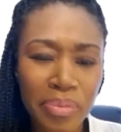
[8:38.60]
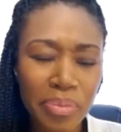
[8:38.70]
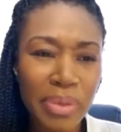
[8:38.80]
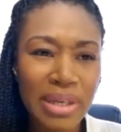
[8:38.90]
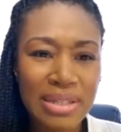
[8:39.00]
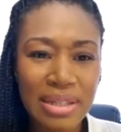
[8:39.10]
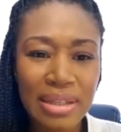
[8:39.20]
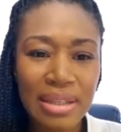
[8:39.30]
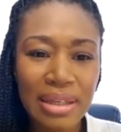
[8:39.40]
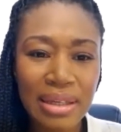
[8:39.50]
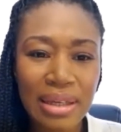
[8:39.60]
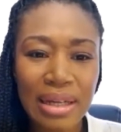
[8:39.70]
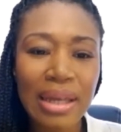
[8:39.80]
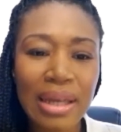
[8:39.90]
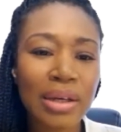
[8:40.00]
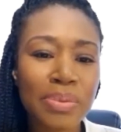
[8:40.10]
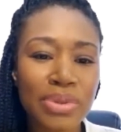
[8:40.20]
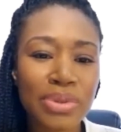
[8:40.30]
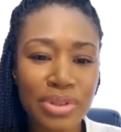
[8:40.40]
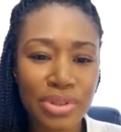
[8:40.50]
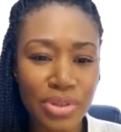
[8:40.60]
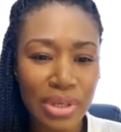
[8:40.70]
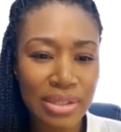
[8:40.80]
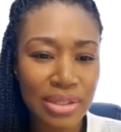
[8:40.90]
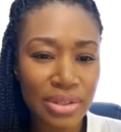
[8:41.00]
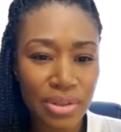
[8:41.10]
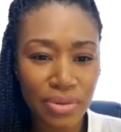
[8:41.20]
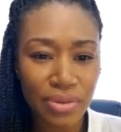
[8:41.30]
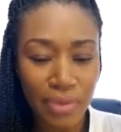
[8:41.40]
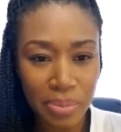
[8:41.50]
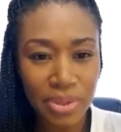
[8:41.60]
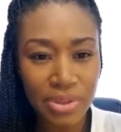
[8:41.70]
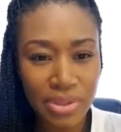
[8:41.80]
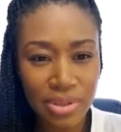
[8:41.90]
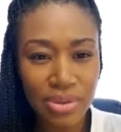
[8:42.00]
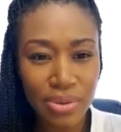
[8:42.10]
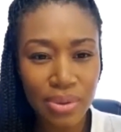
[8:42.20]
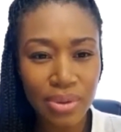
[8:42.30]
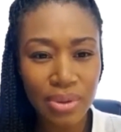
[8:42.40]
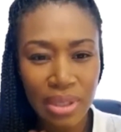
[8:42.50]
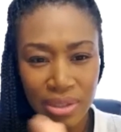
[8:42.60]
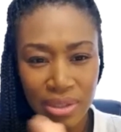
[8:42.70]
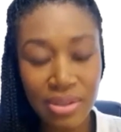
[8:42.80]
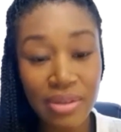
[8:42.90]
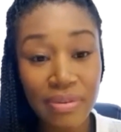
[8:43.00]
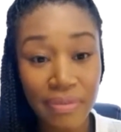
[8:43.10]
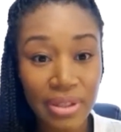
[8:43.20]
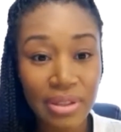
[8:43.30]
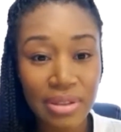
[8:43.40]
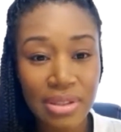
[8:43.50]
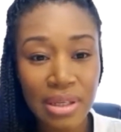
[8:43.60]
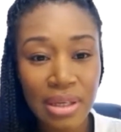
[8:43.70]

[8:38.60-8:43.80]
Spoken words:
basically kind of helps nurses transition from nursing school to the field.